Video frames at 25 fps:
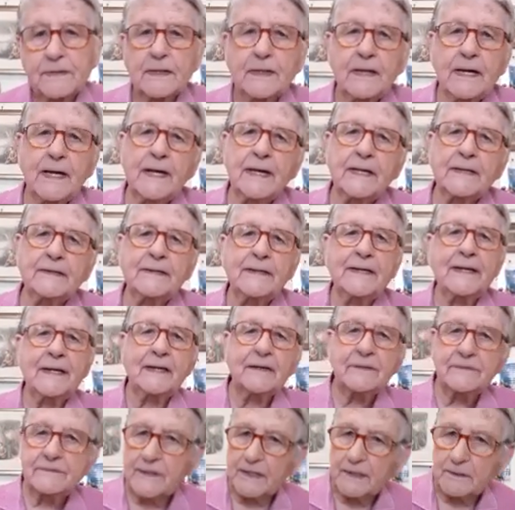and the
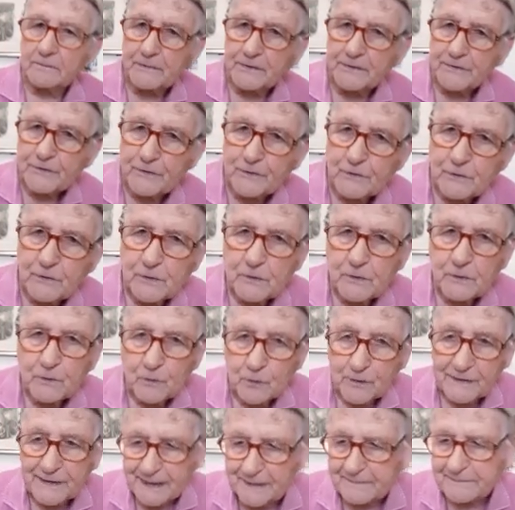entailments,
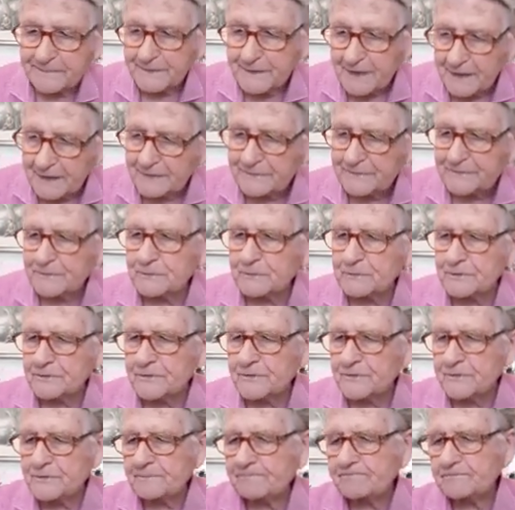what happened
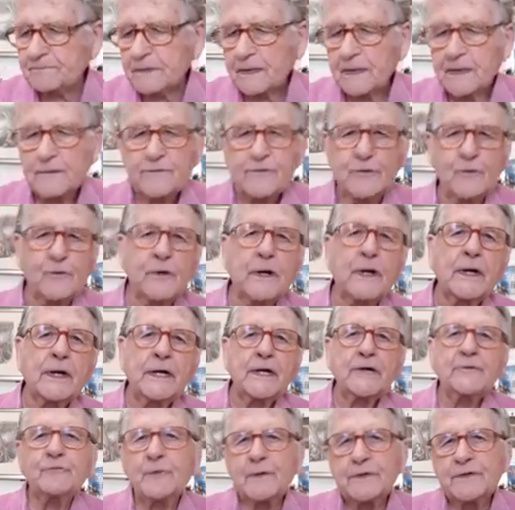afterwards. So
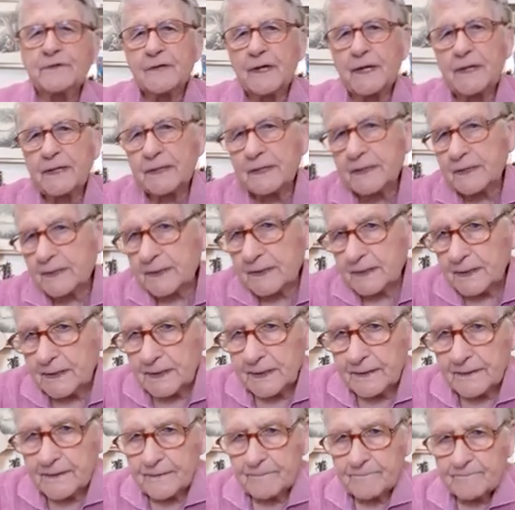if we take
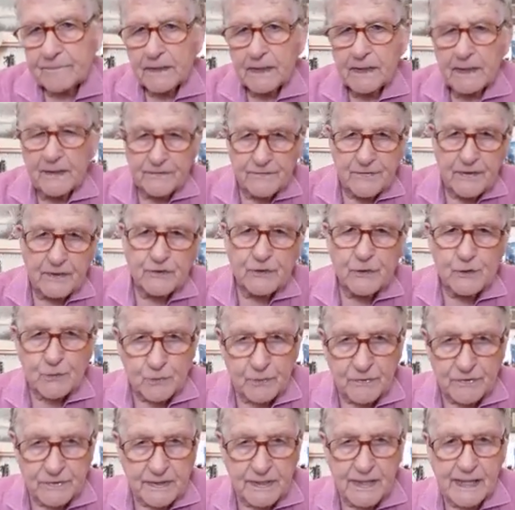a sentence
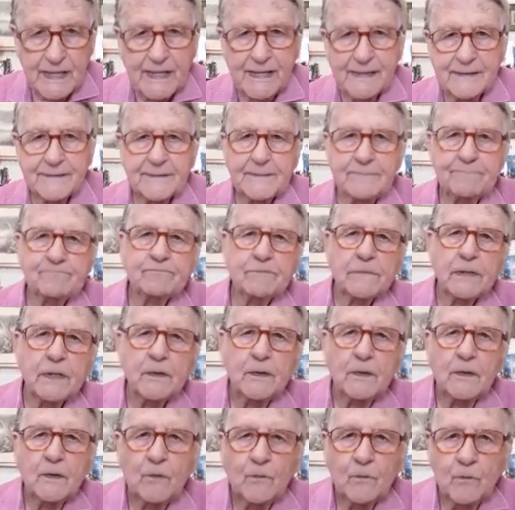with get,
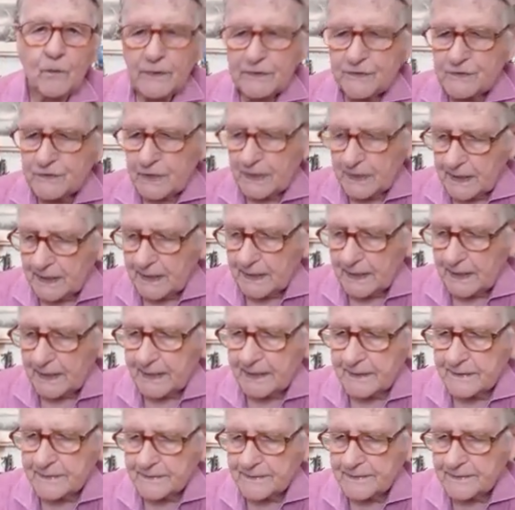which
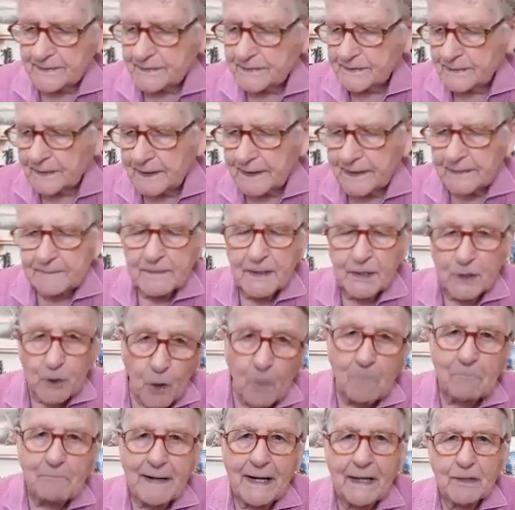has a
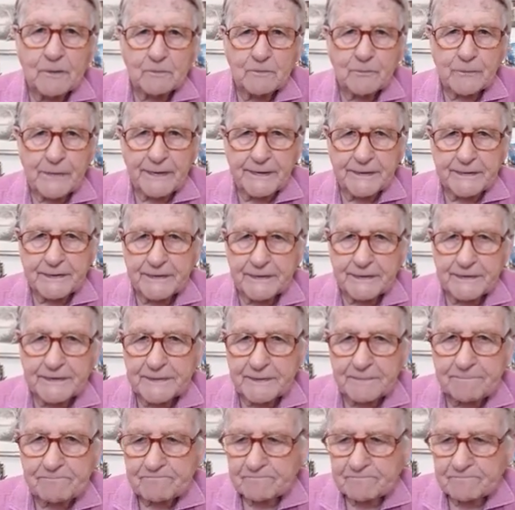compound predicate,